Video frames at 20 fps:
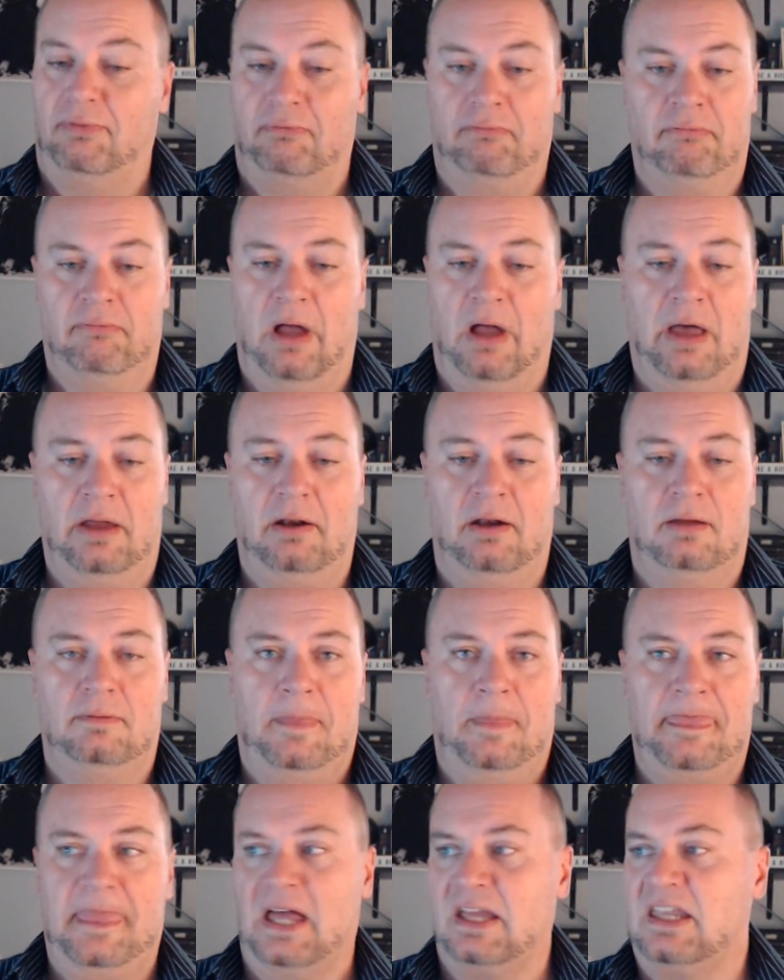
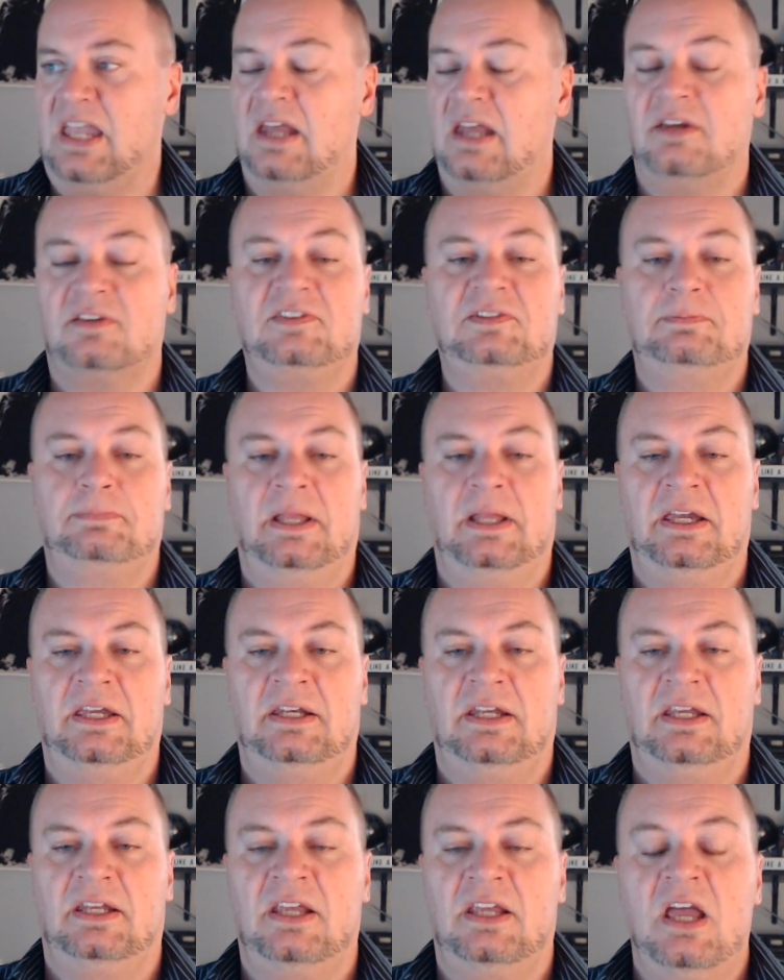I can't explain
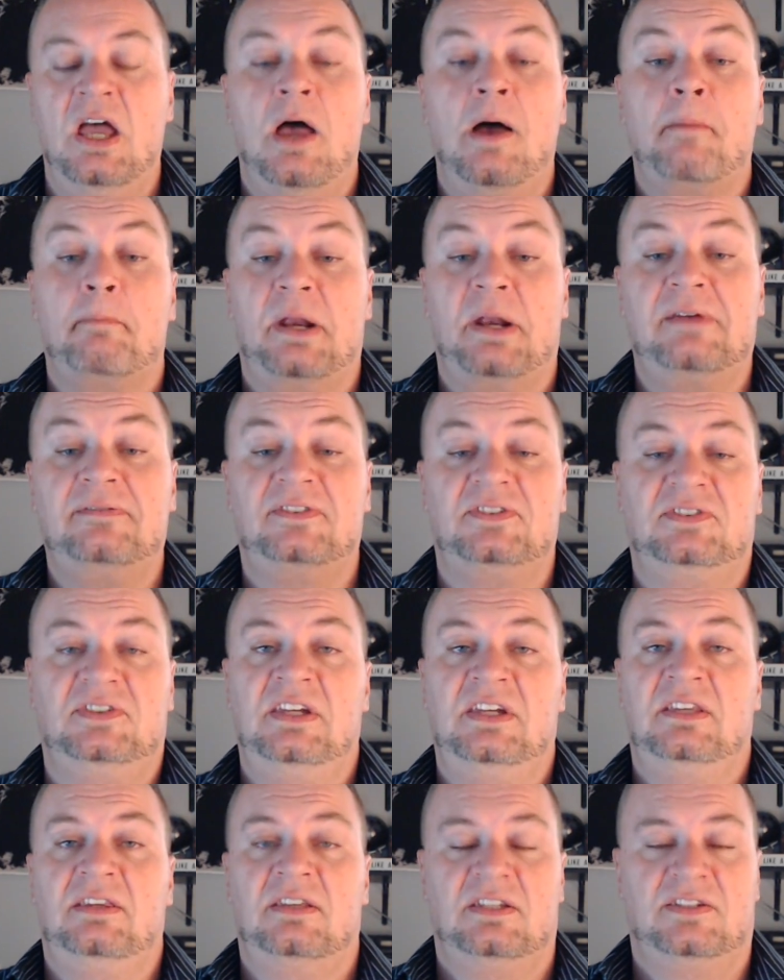it, but I've
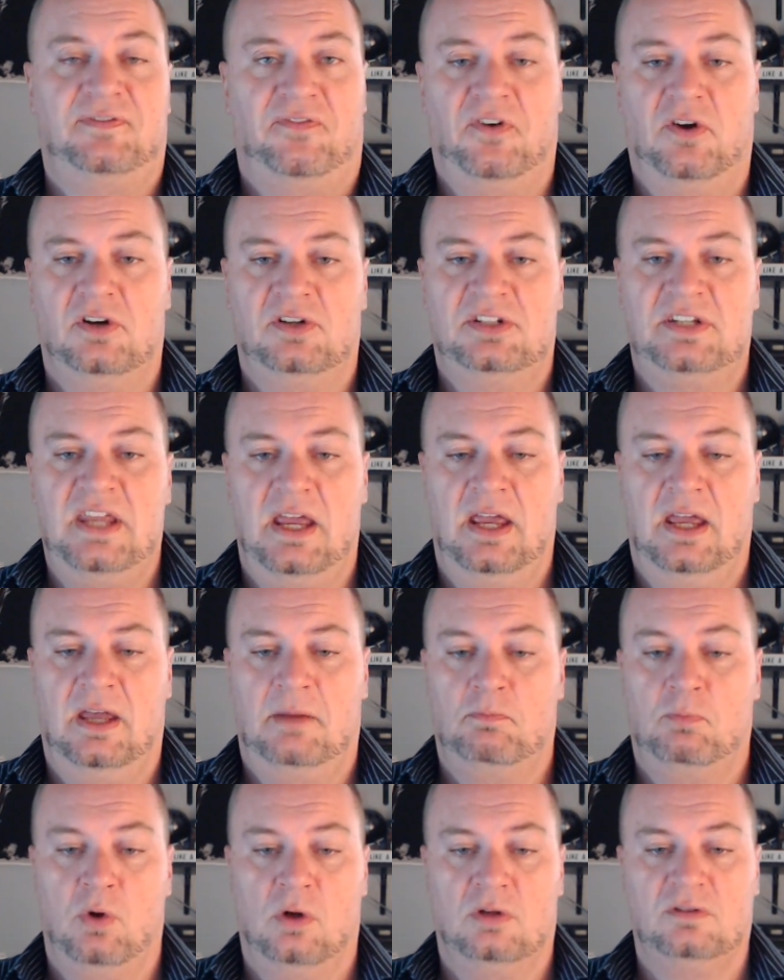seen this firsthand
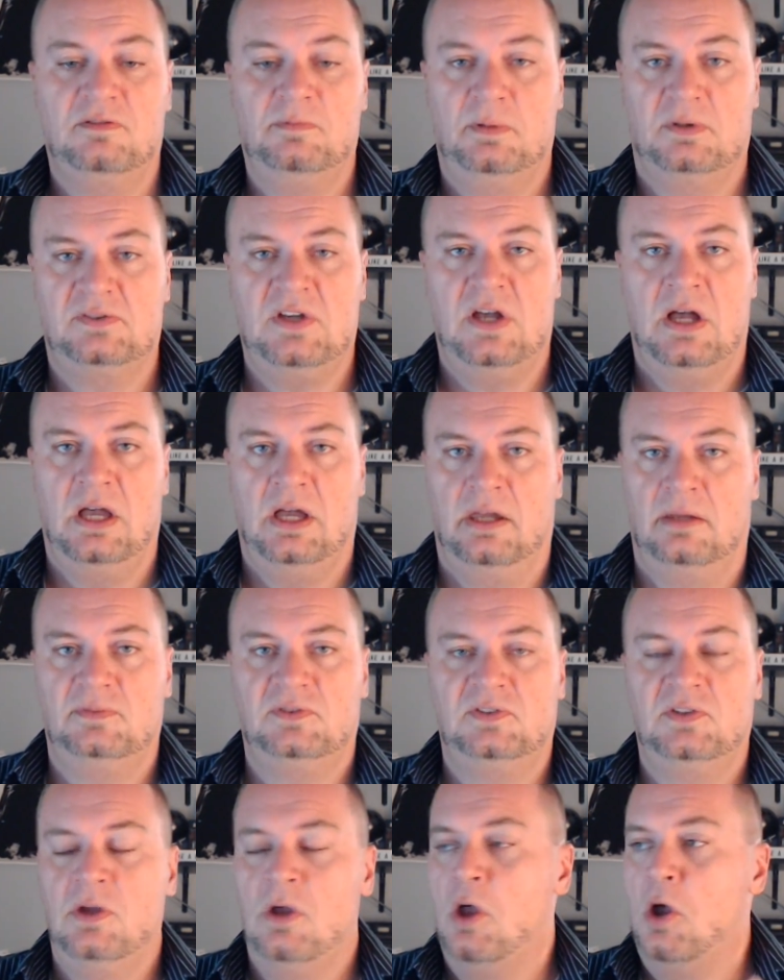multiple
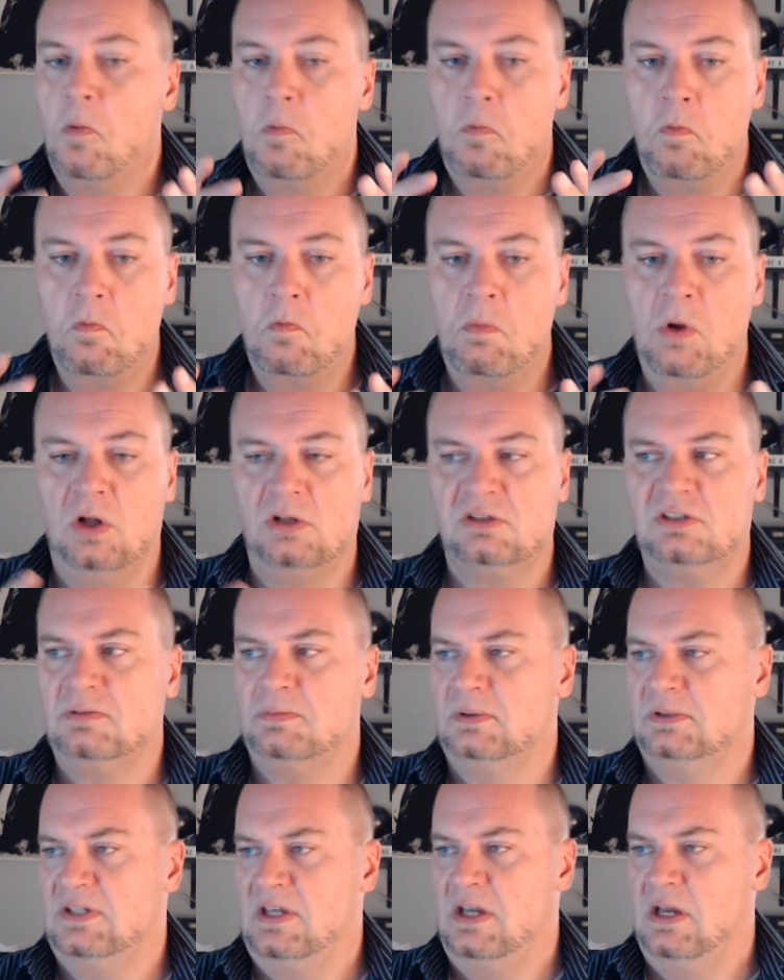times.
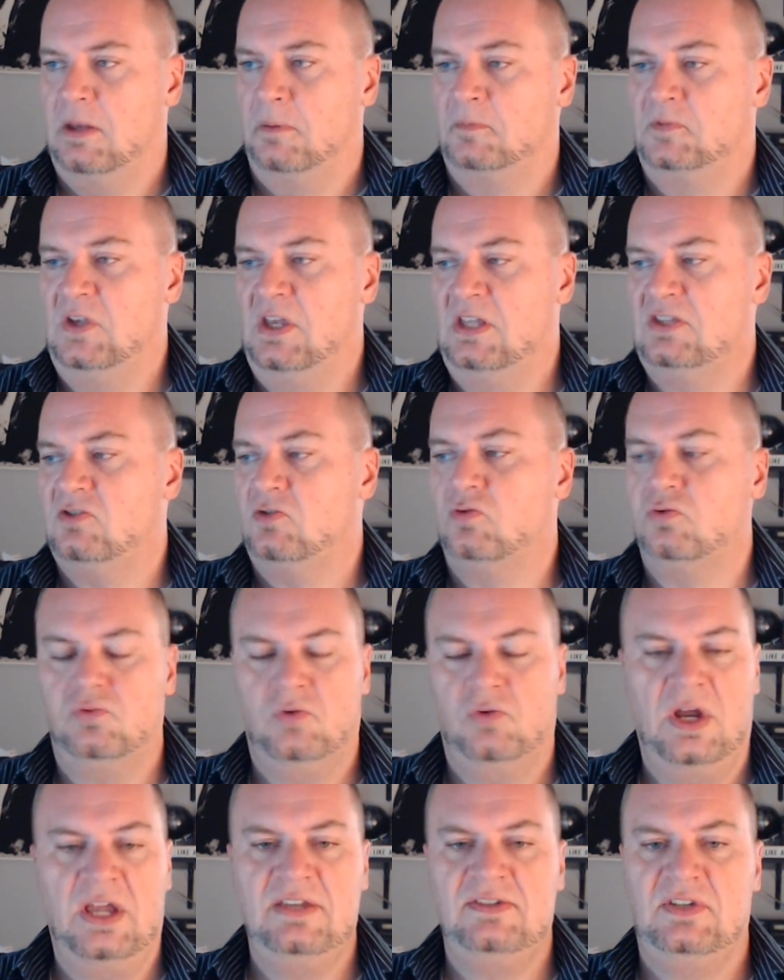It's
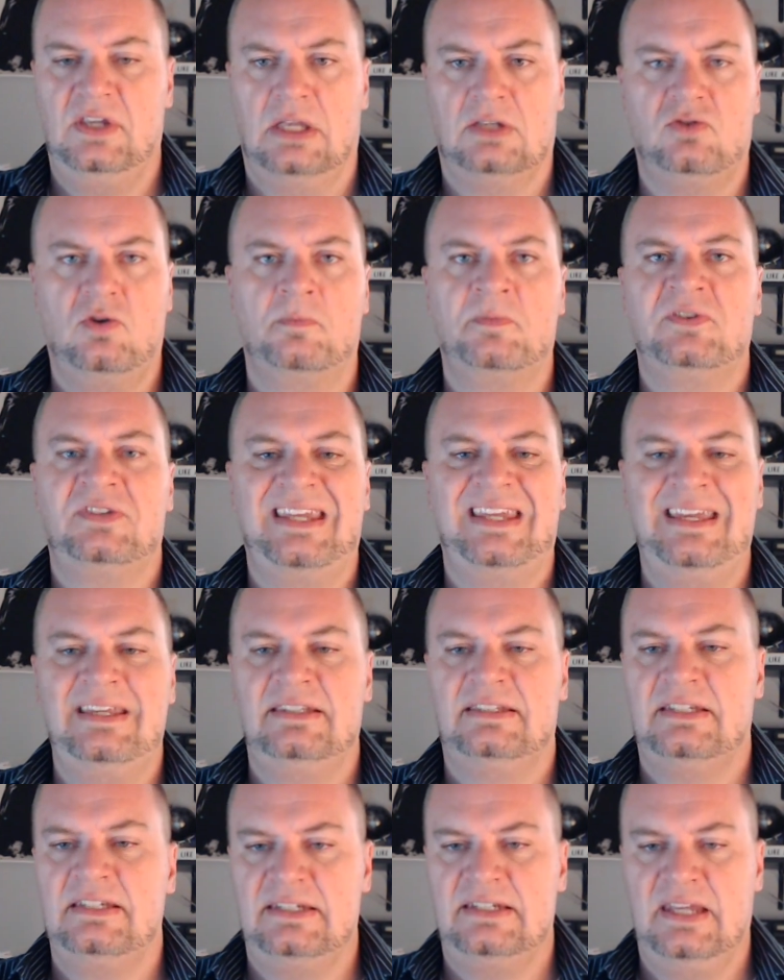crazy. It's almost
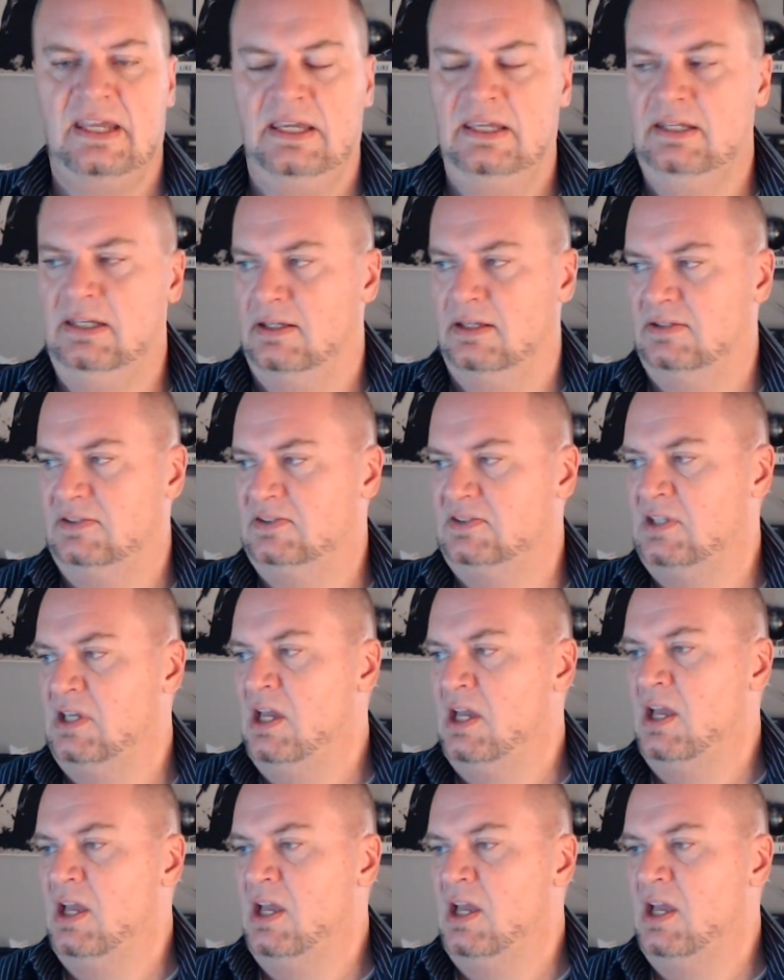instantaneous.